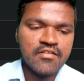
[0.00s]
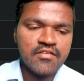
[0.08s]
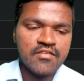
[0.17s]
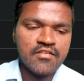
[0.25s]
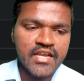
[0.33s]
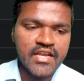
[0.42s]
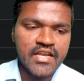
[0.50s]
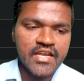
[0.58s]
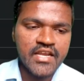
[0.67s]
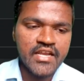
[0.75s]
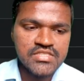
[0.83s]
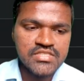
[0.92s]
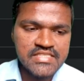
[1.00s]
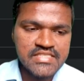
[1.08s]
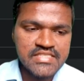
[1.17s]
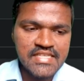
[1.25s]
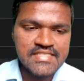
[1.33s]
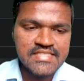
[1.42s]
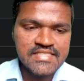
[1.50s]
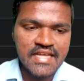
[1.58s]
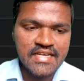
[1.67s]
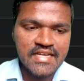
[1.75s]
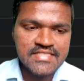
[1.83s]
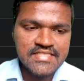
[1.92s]
we can able to still see
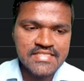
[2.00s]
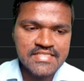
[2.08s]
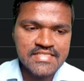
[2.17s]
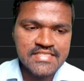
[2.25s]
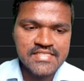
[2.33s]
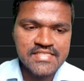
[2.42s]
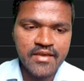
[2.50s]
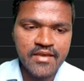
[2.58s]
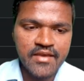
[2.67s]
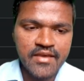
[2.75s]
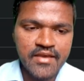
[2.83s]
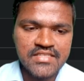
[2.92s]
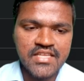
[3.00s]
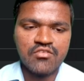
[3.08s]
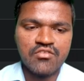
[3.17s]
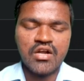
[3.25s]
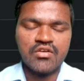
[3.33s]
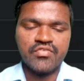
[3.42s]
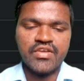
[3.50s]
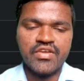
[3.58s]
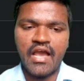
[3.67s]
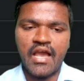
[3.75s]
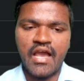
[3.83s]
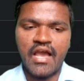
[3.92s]
the result, the same result that what we
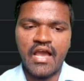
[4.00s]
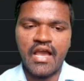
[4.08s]
have.